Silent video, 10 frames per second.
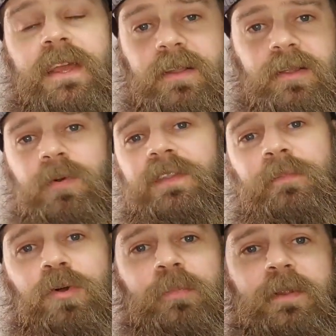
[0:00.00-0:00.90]
like we had the
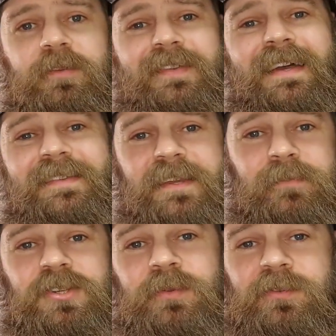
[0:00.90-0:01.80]
Braw Beard Moustache
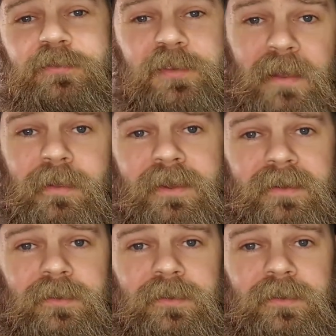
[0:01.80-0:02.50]
Championships in February